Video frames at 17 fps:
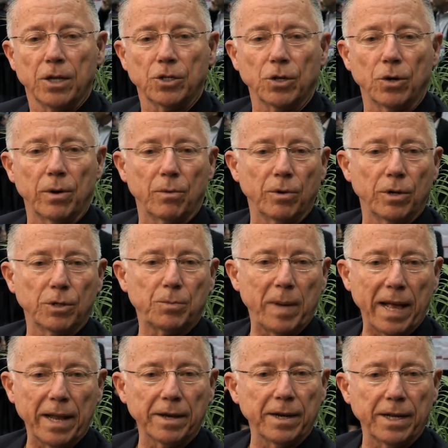So it was
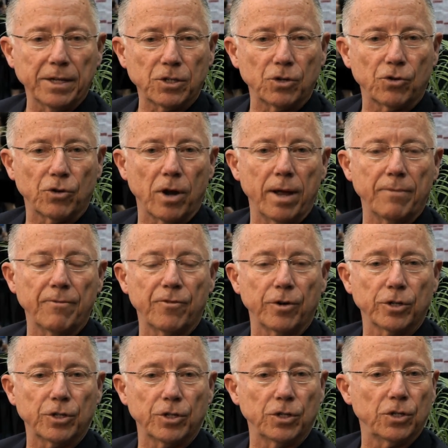palonosetron
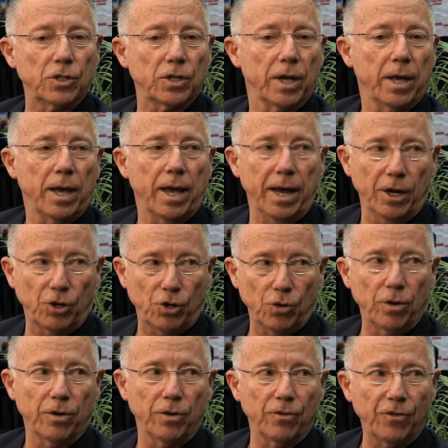versus a
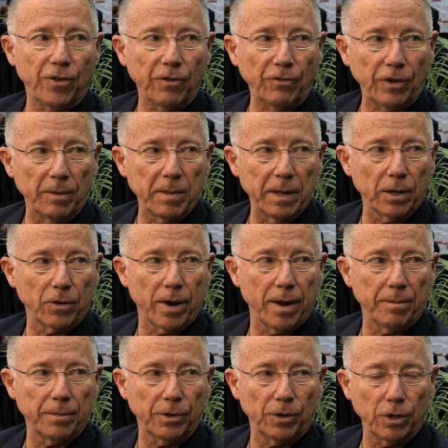250
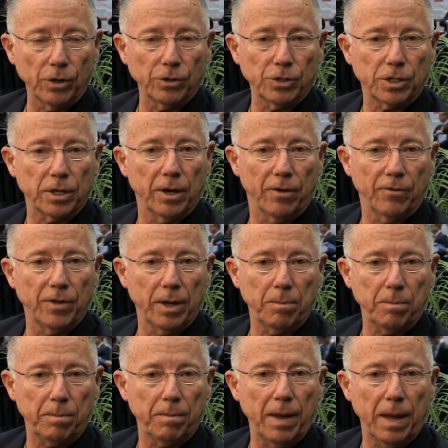milligram dose of
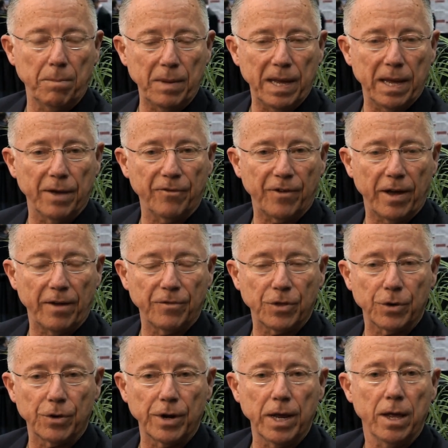the APF
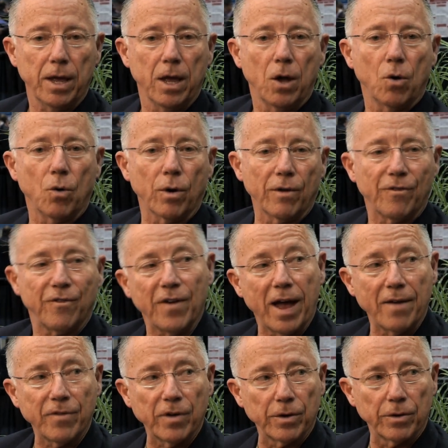530 or a
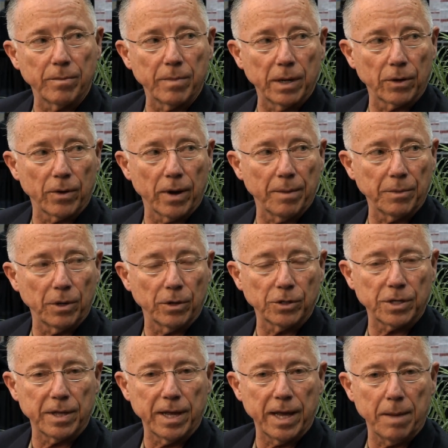500 milligram
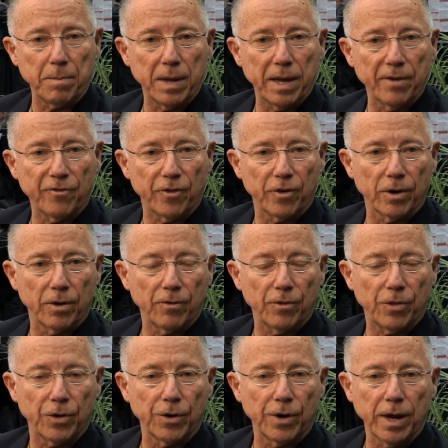dose of the APF
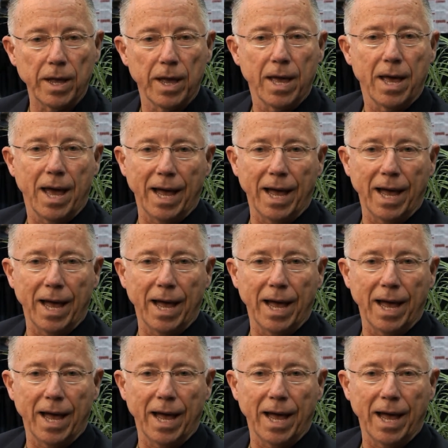30.